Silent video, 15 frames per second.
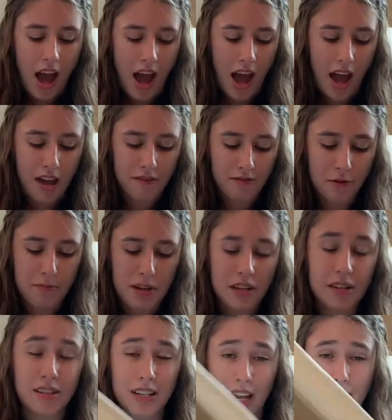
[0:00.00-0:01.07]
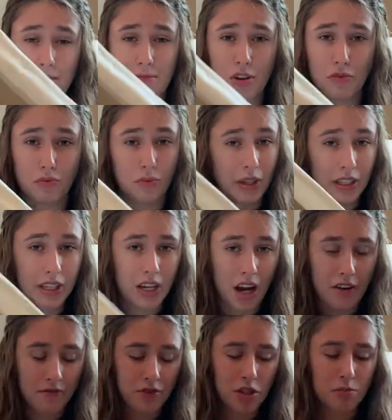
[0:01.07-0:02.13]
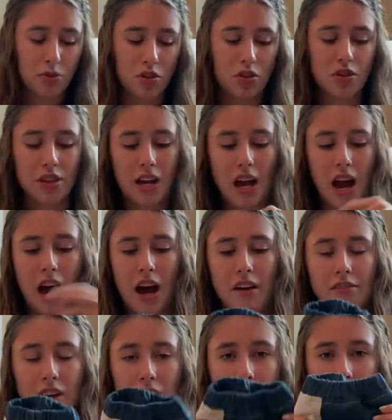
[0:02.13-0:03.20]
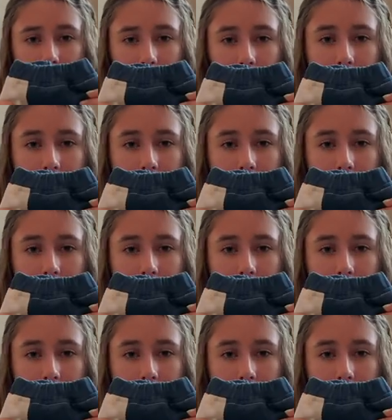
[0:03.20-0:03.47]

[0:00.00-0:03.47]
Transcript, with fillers: And for being denim, they're really comfortable. They have kind of like